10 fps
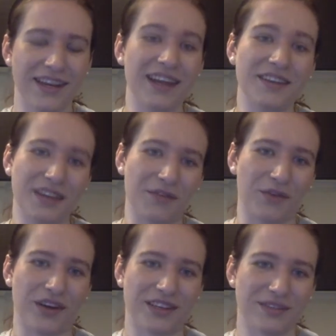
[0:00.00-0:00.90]
Anything
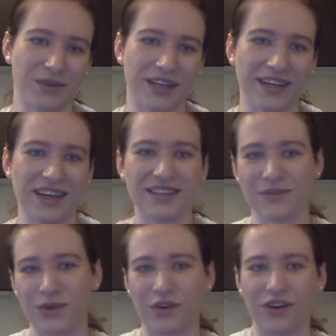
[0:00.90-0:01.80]
free is really nice
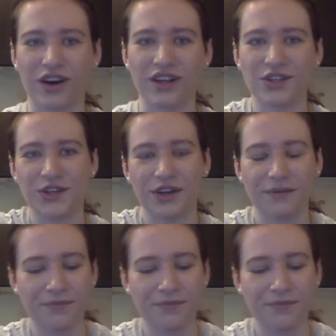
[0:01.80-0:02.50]
when you're a college student.